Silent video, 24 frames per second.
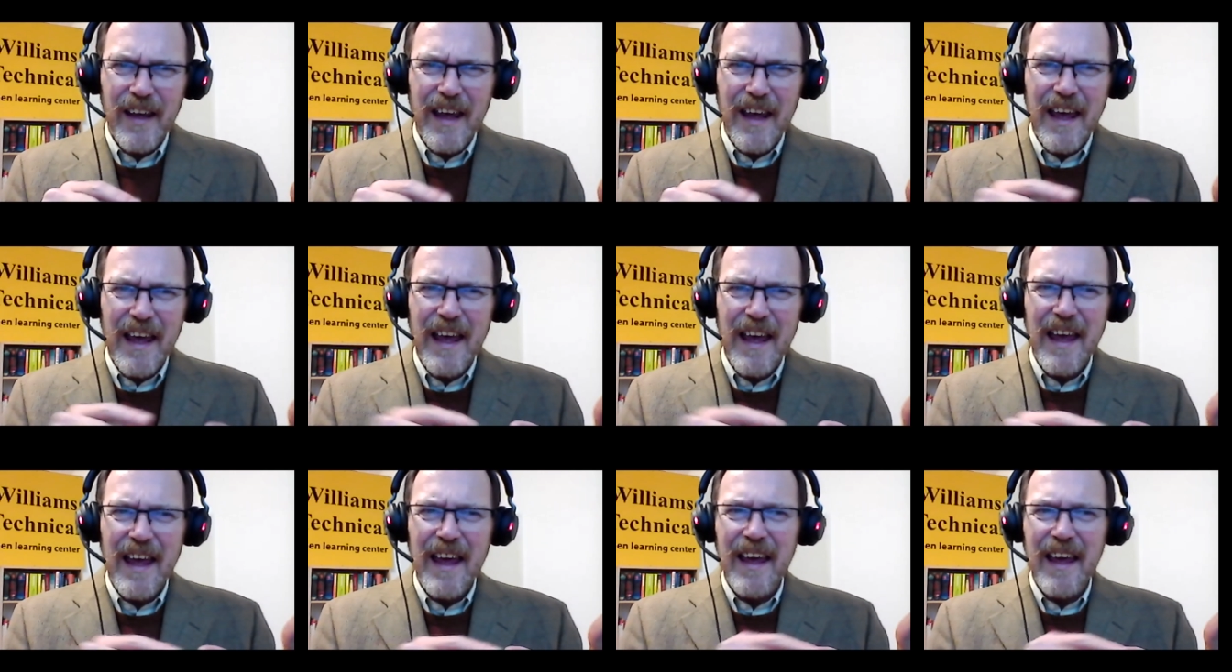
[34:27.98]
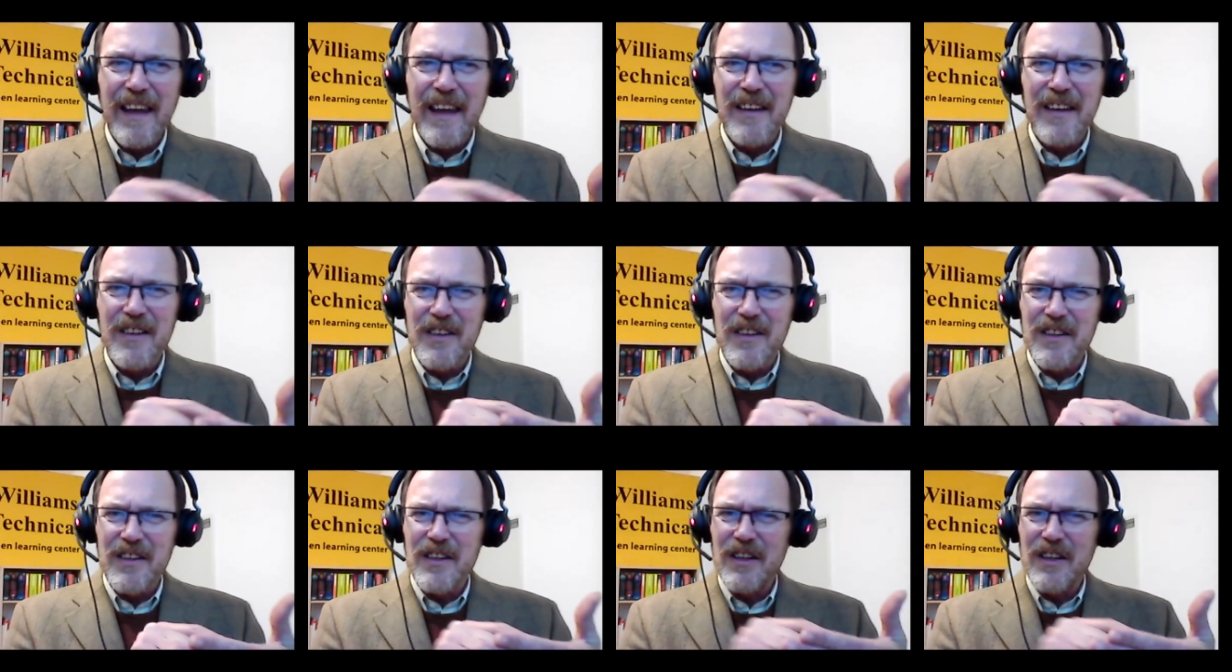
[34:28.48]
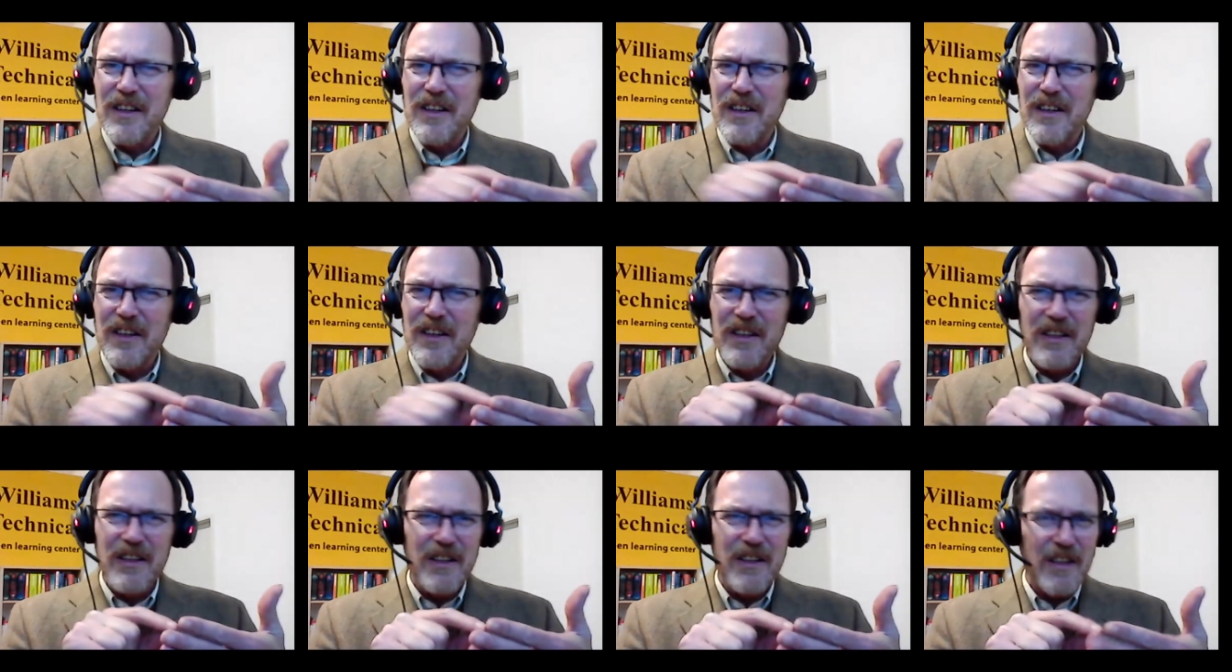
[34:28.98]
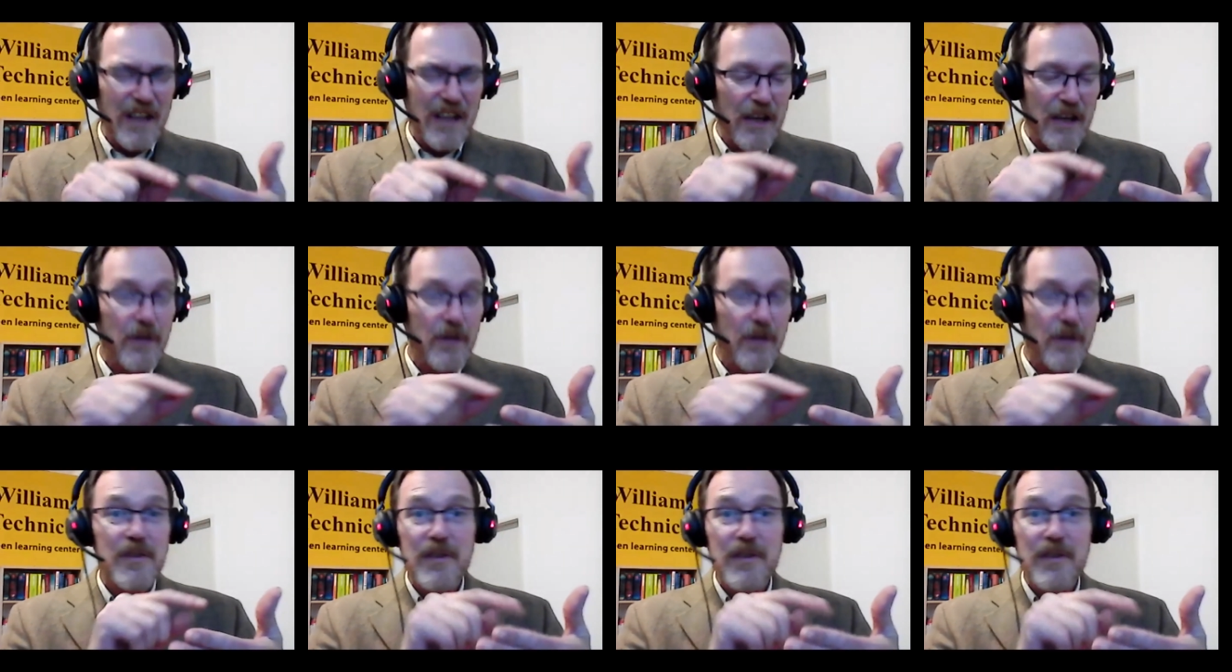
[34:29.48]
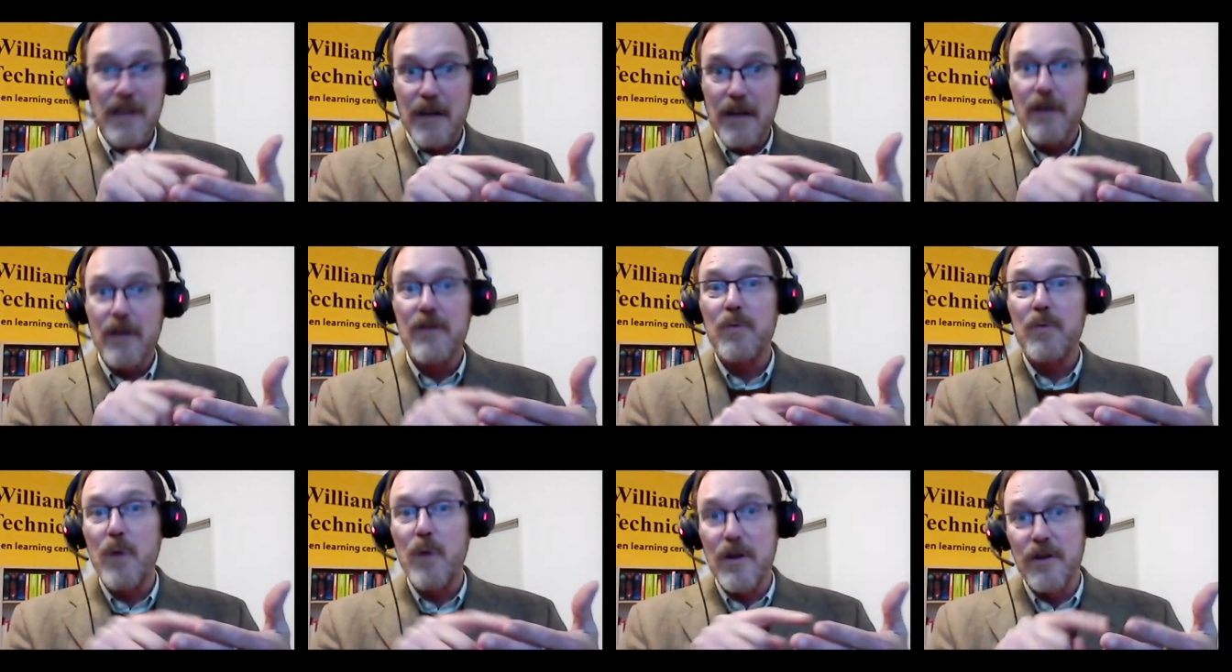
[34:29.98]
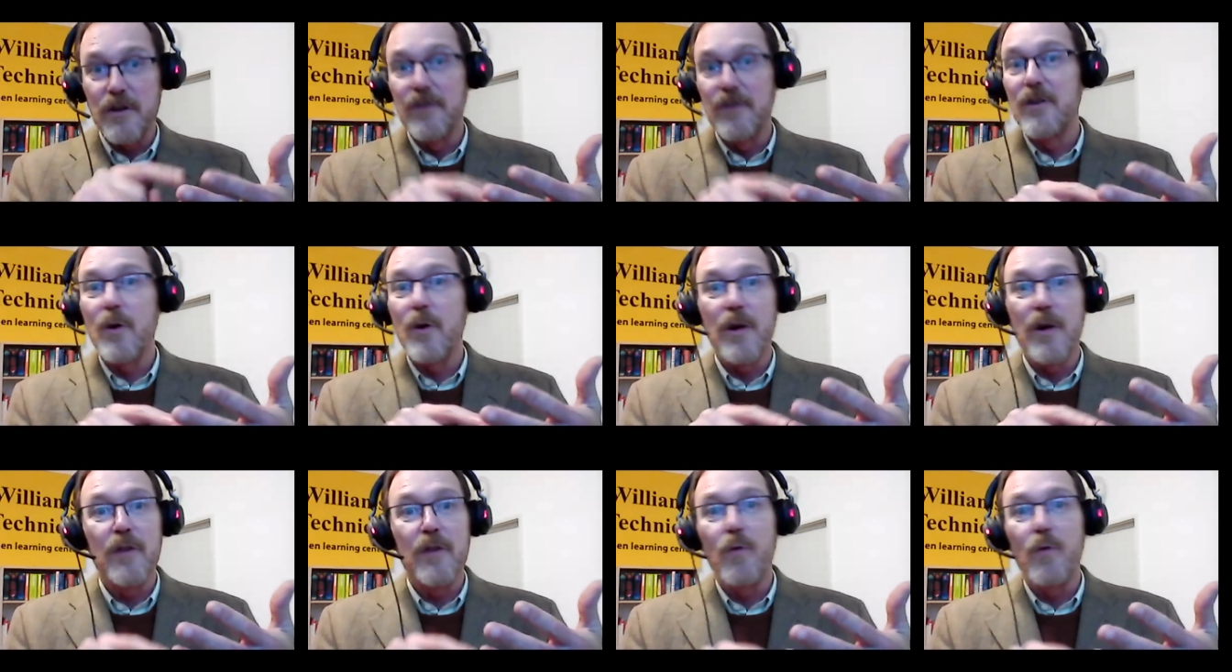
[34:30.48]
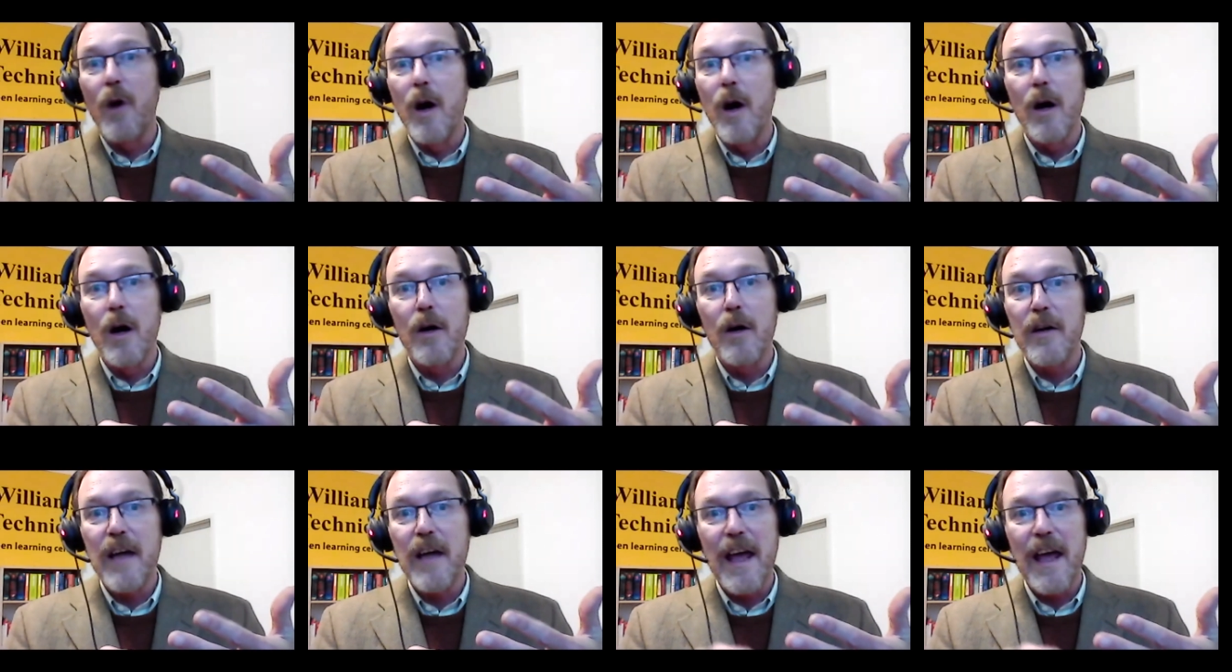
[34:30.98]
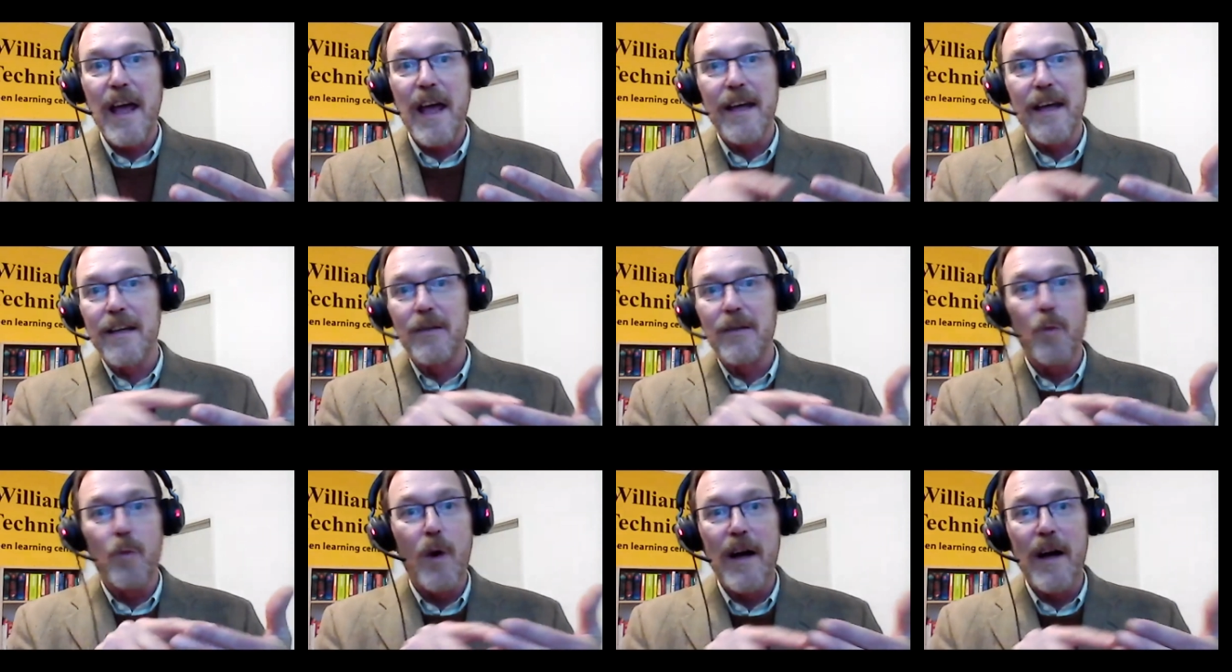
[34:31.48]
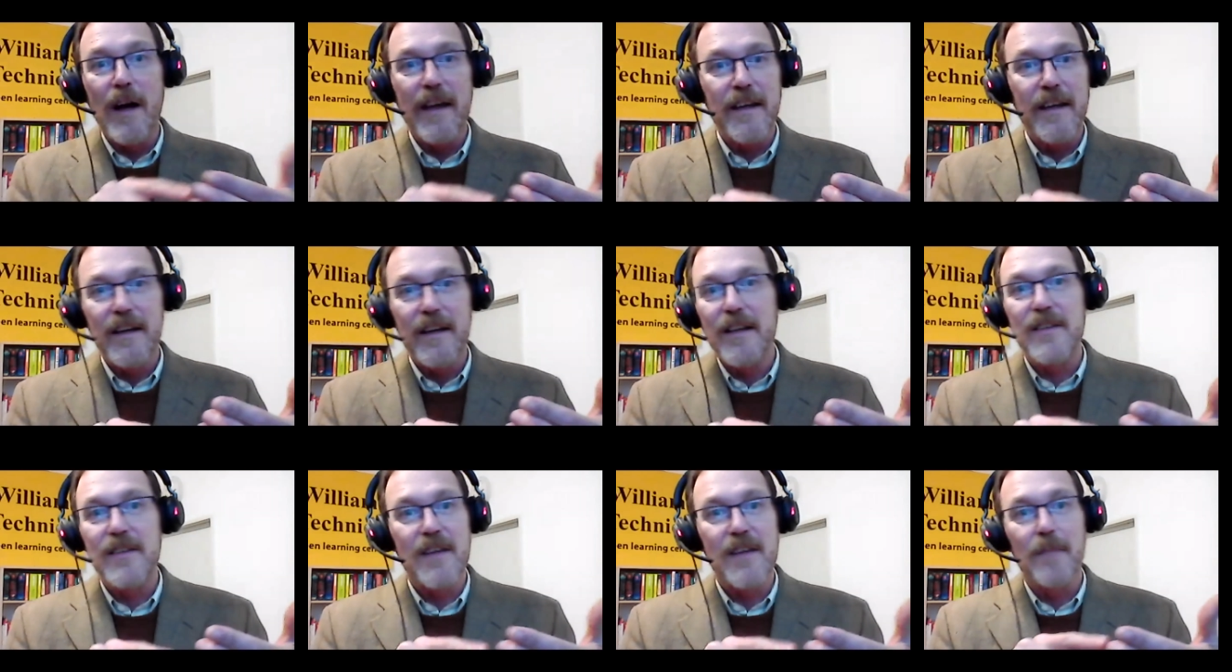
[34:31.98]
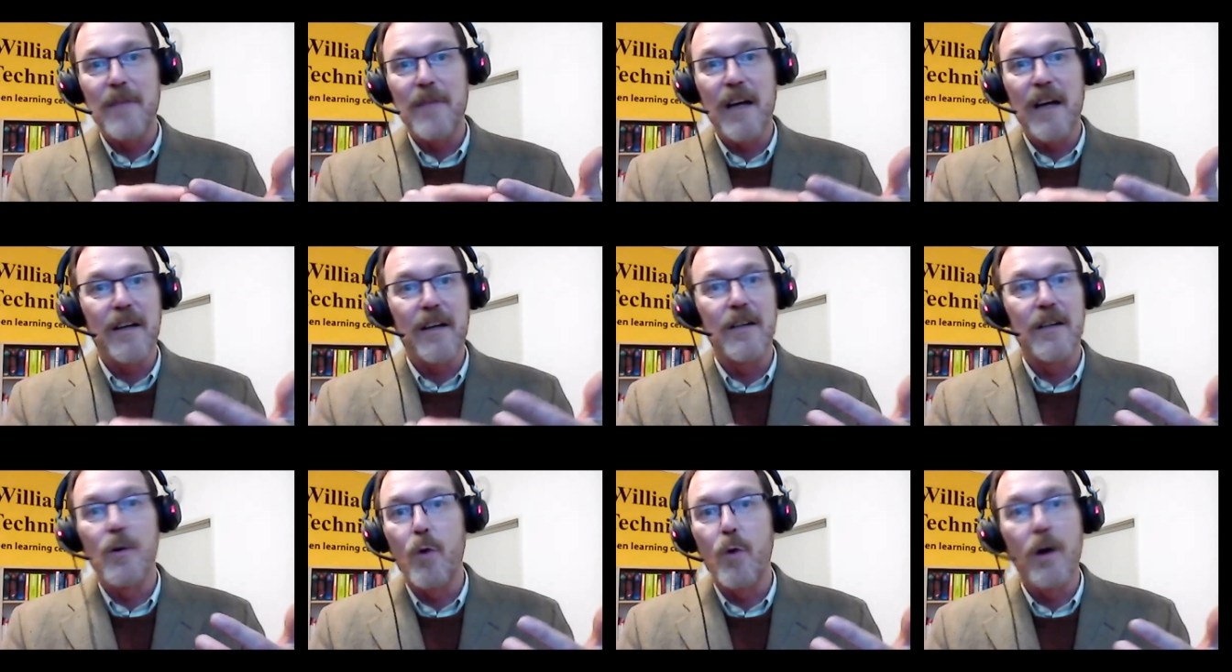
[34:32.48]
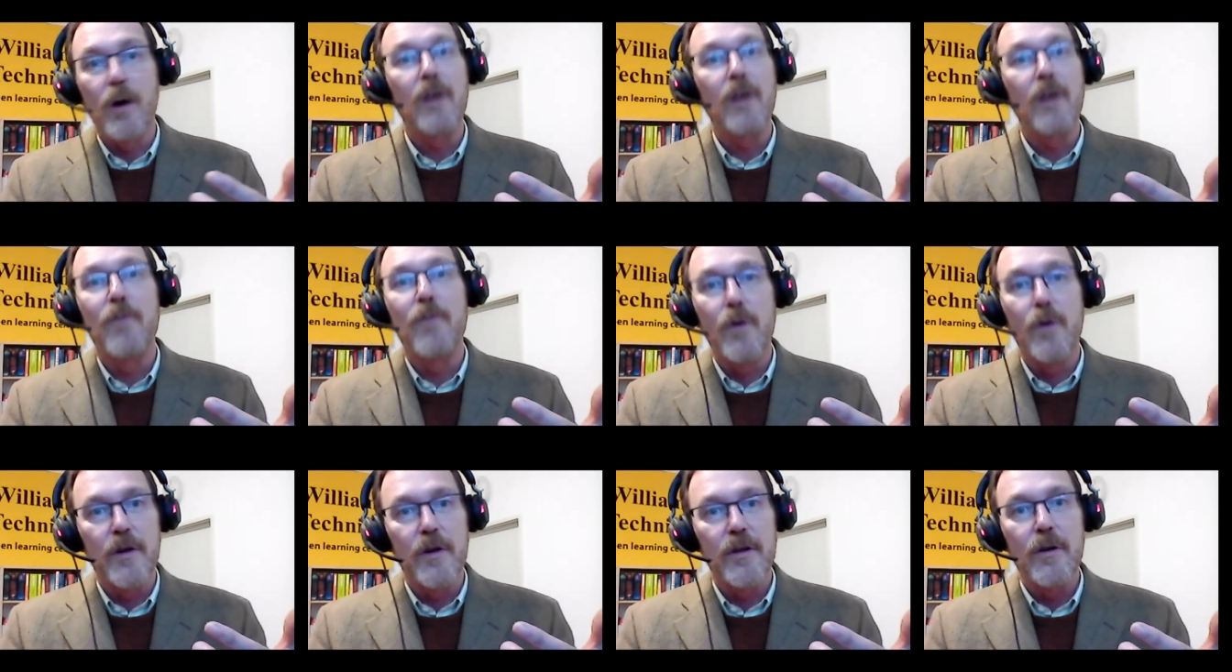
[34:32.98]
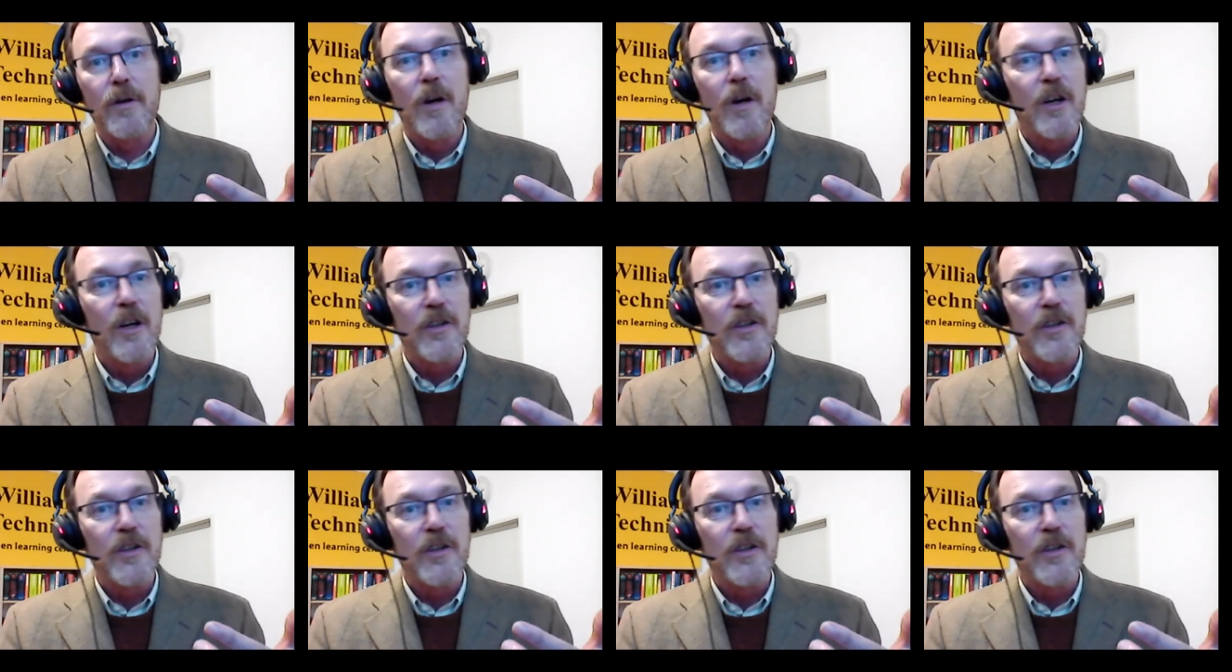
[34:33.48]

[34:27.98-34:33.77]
and here's what you're doing wrong, and why it is I'm not going to work for you.